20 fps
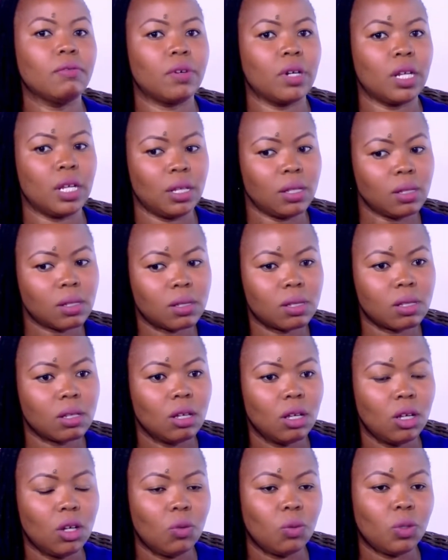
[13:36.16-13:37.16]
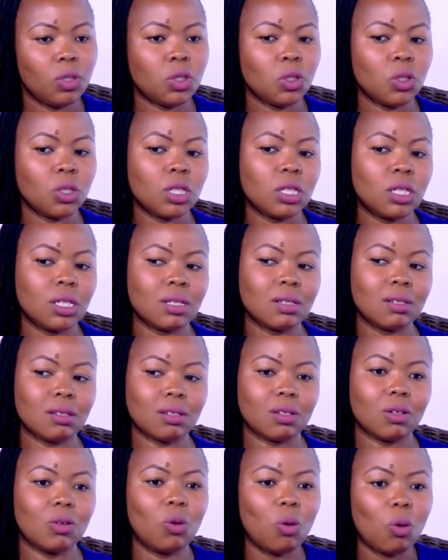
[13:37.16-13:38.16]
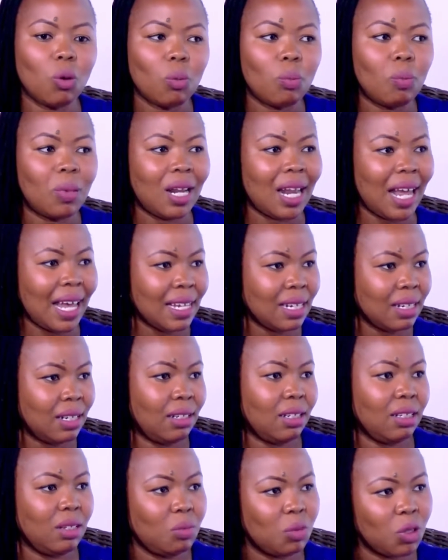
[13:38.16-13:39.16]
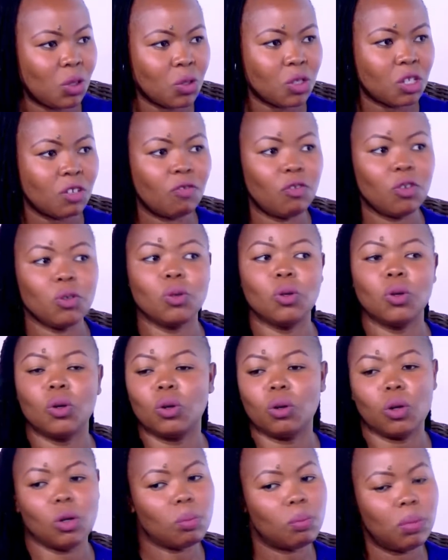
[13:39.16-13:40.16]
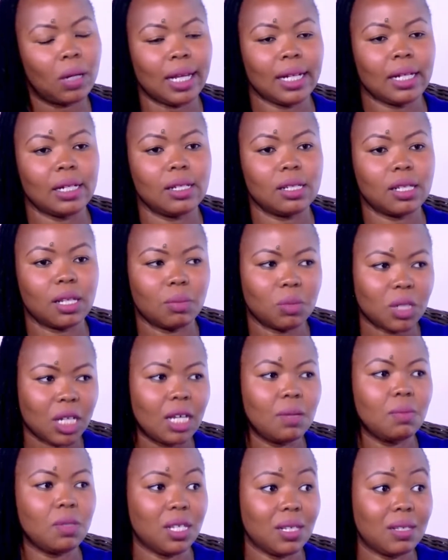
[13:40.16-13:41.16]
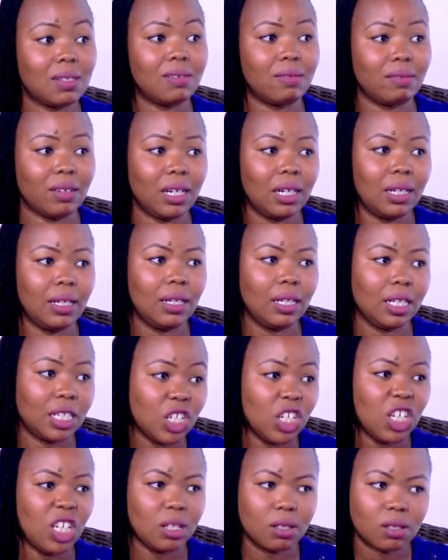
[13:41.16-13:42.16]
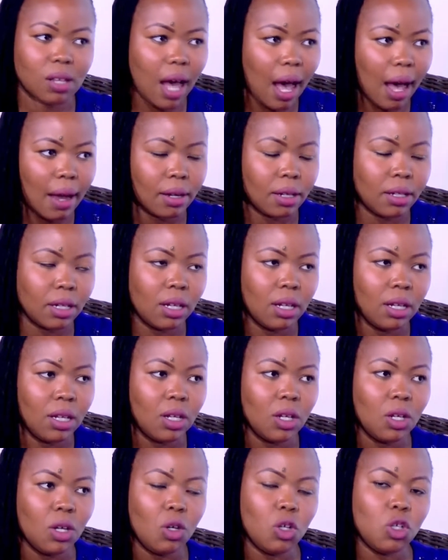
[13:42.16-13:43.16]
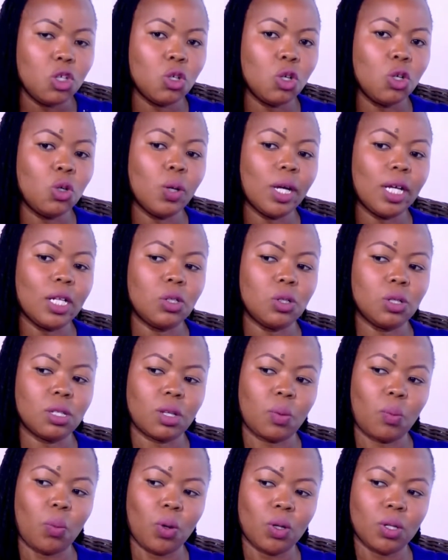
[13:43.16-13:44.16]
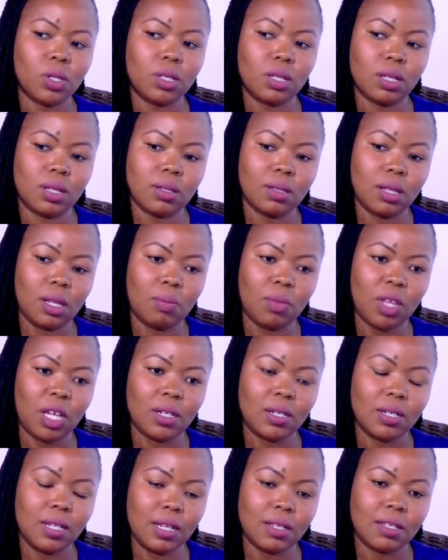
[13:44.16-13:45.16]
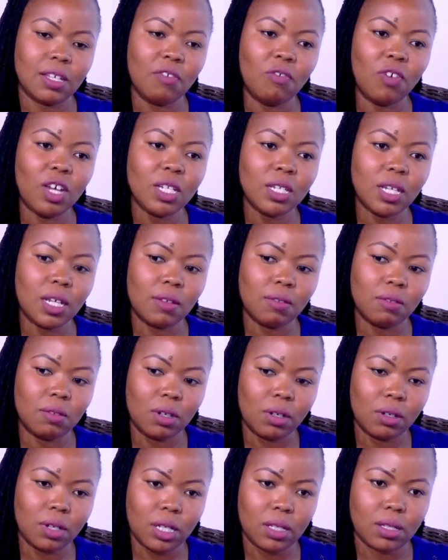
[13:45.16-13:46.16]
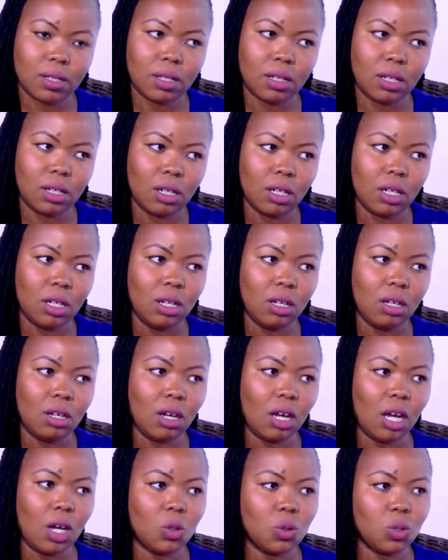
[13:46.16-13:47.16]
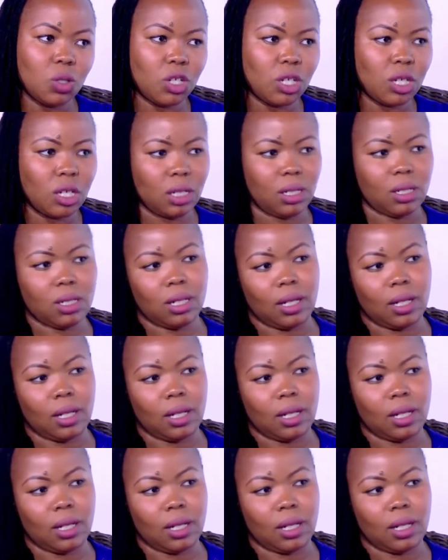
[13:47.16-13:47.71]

risks, we don't just go blindly, because if you go blindly, sometimes it hits hard. You look at your support system that, yes, if I take risk, count it